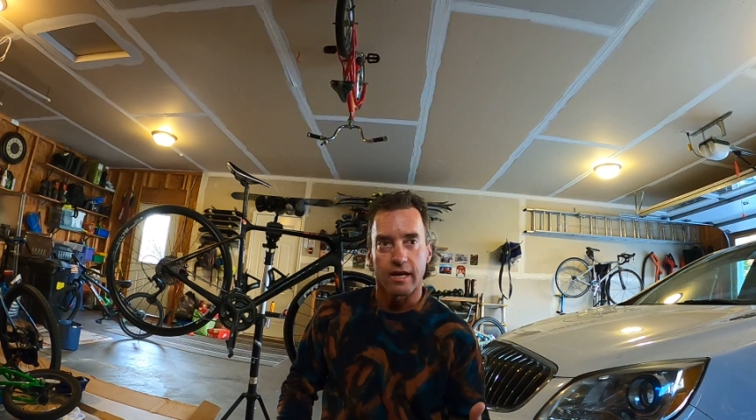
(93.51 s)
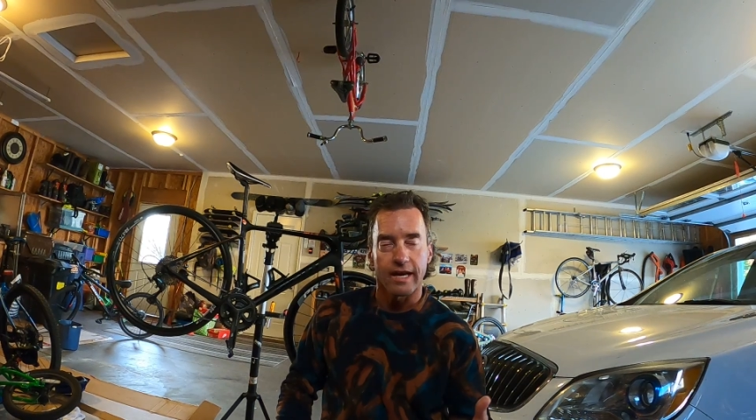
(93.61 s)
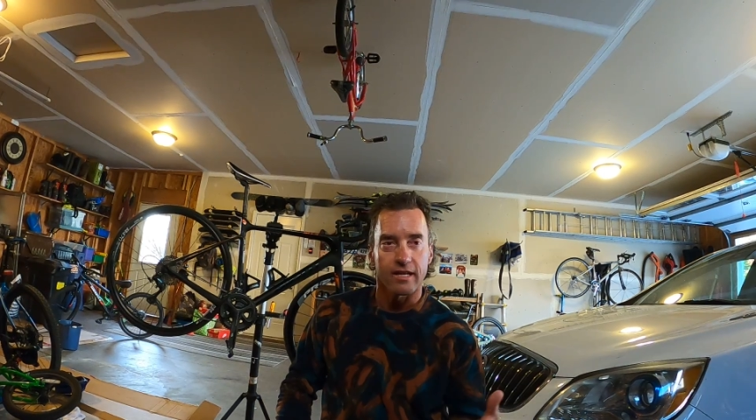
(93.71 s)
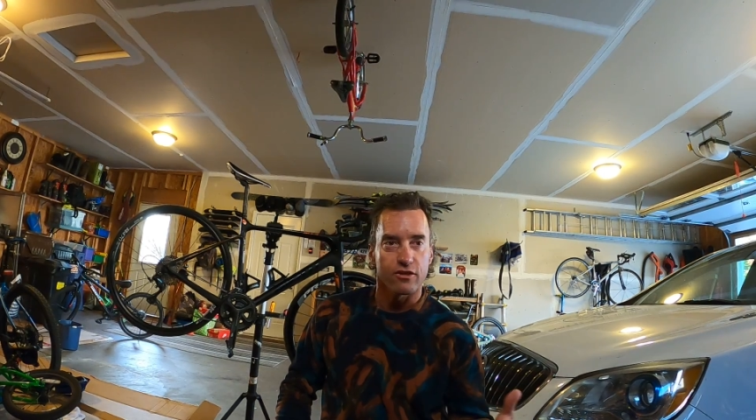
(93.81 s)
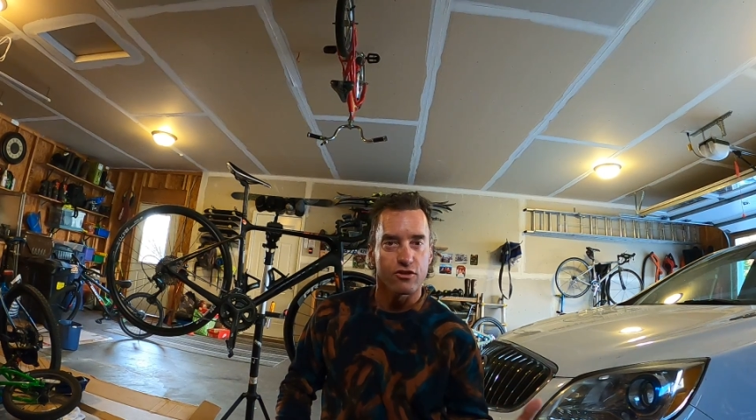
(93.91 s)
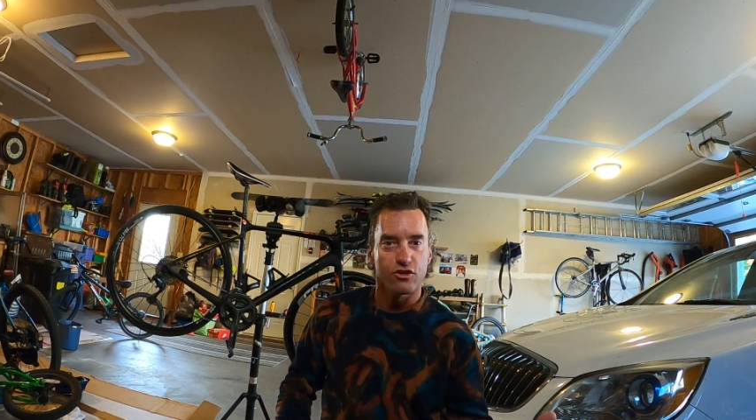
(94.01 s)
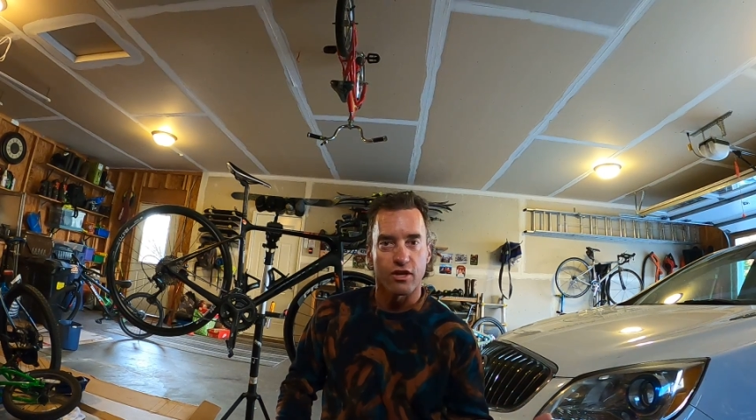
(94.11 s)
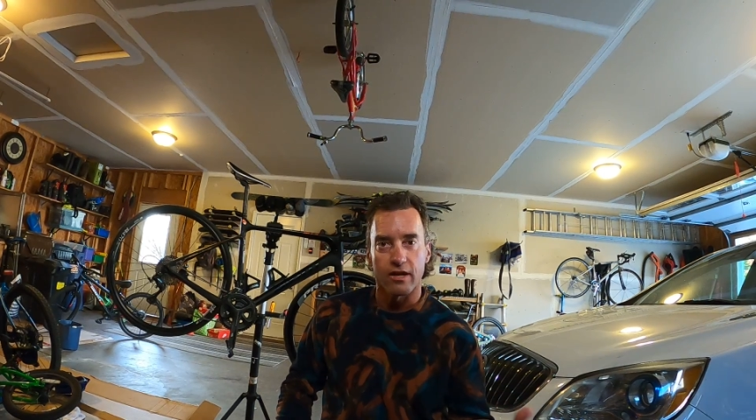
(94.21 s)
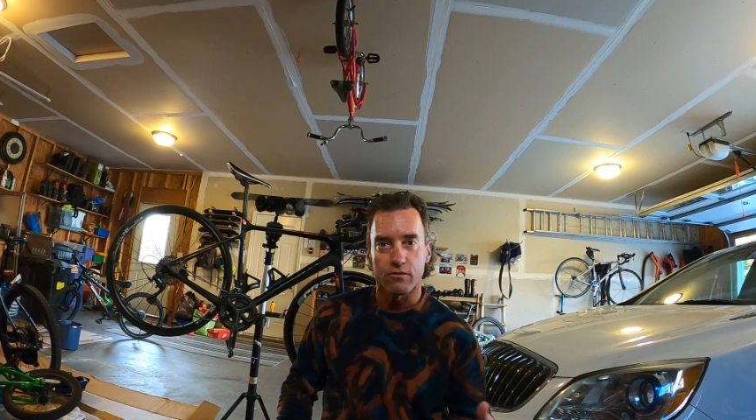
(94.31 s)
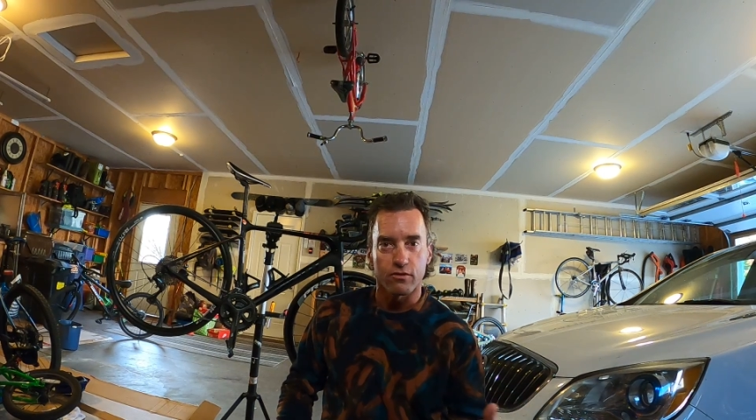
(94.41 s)
I had a
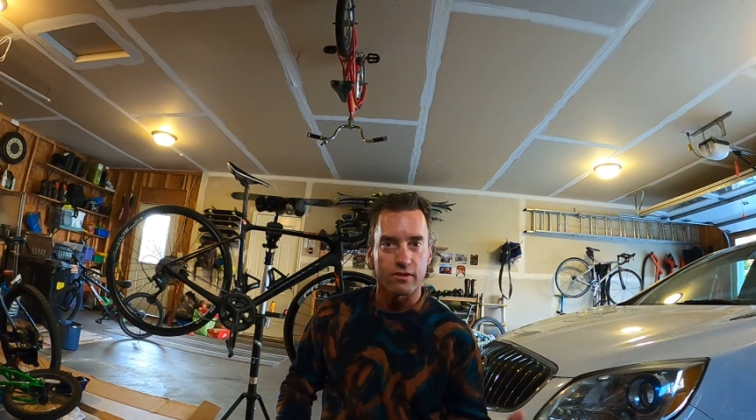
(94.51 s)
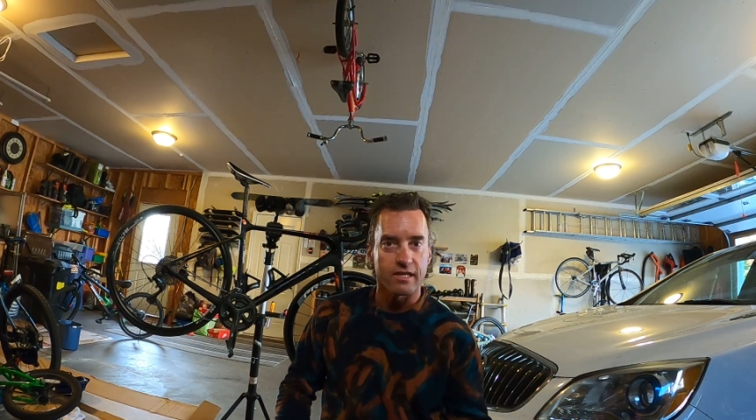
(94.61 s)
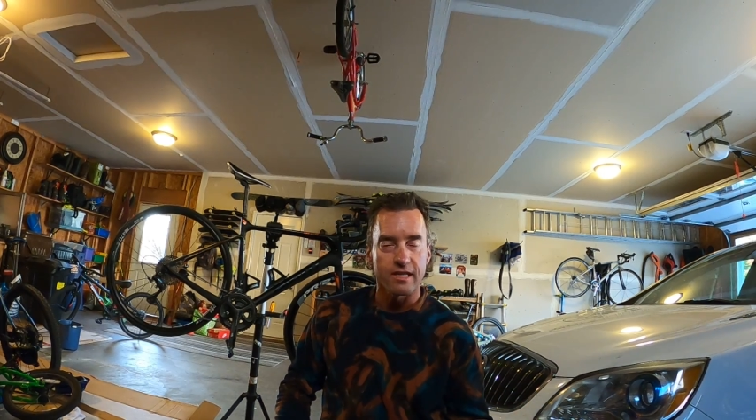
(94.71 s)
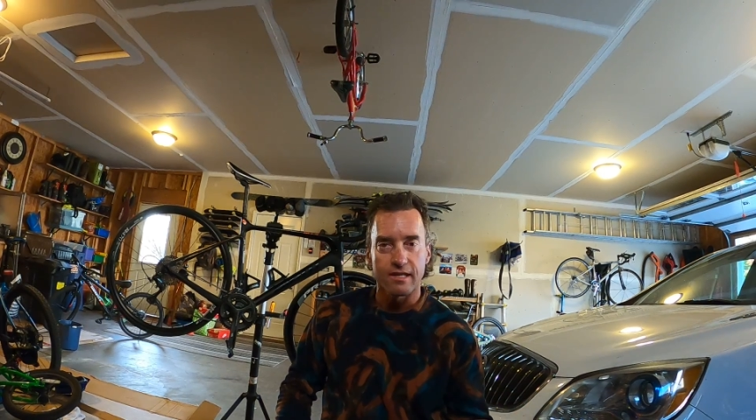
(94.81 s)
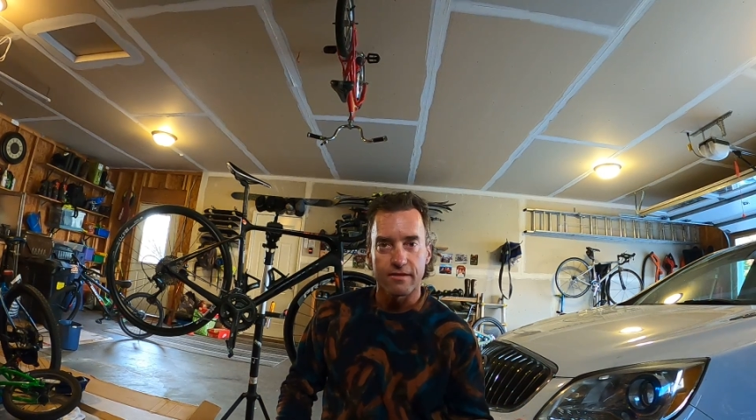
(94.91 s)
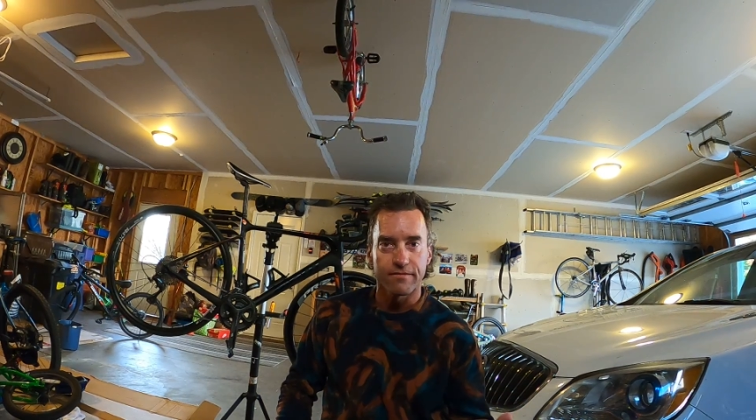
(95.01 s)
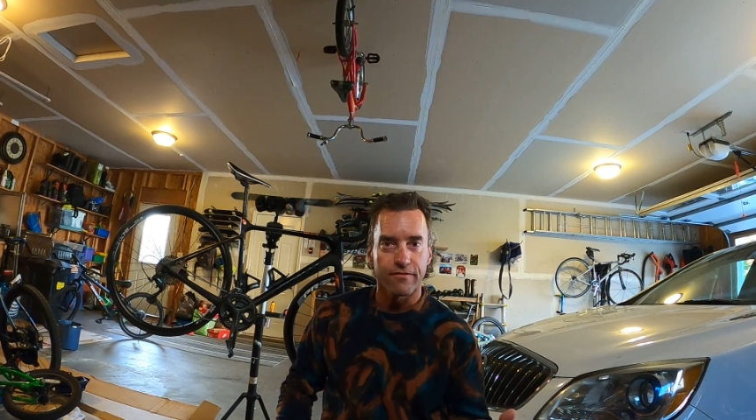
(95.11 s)
generally